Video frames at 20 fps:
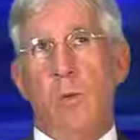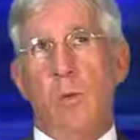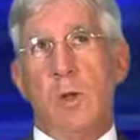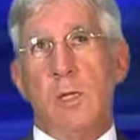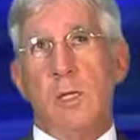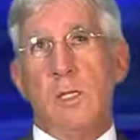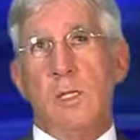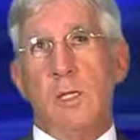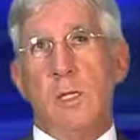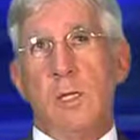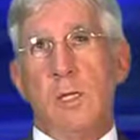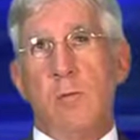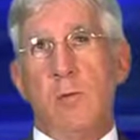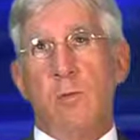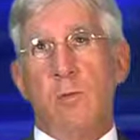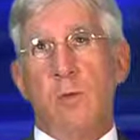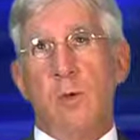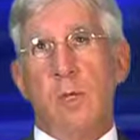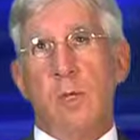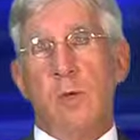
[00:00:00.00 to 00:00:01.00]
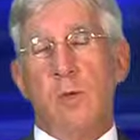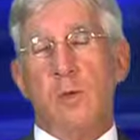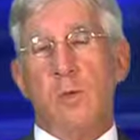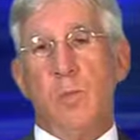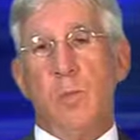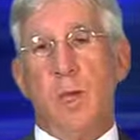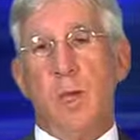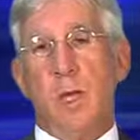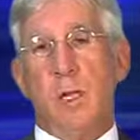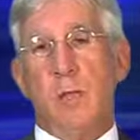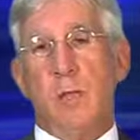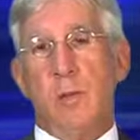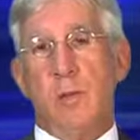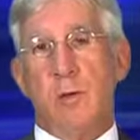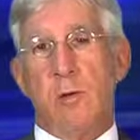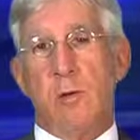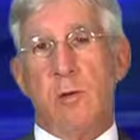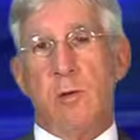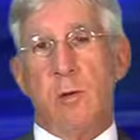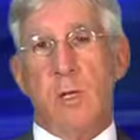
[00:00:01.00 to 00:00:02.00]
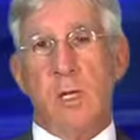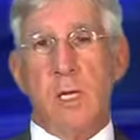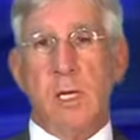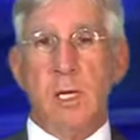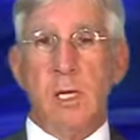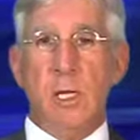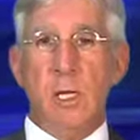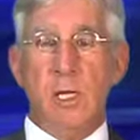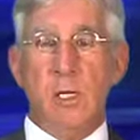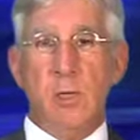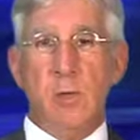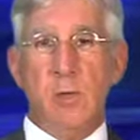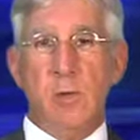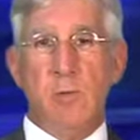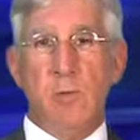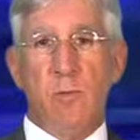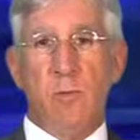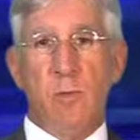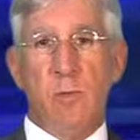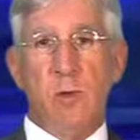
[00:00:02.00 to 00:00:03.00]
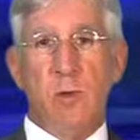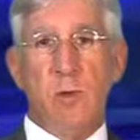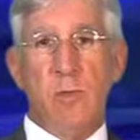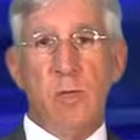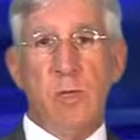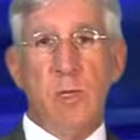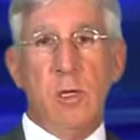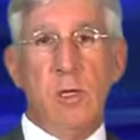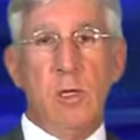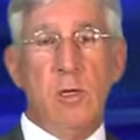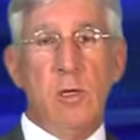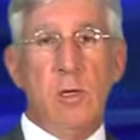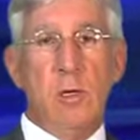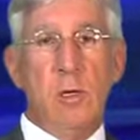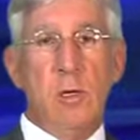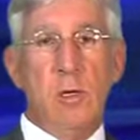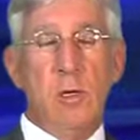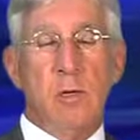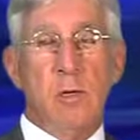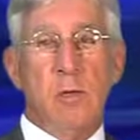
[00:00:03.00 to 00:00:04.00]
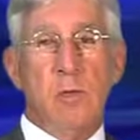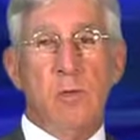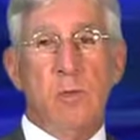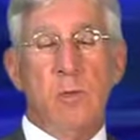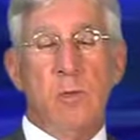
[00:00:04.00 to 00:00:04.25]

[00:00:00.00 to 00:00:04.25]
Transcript: Well, I'd say that really goes back to the early 80s before the uh,